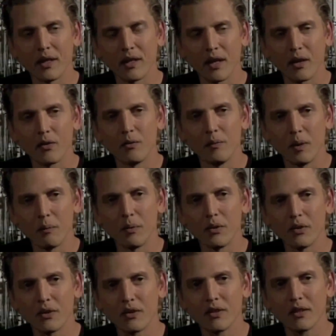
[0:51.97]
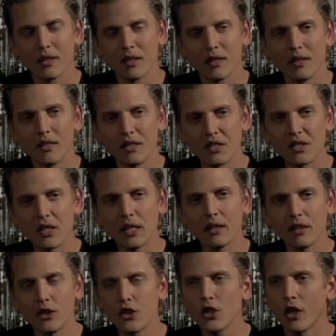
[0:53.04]
And I, I remember
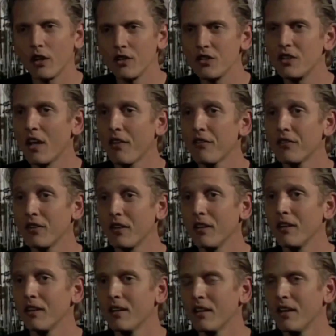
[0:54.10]
distinctly Charlie's death scene,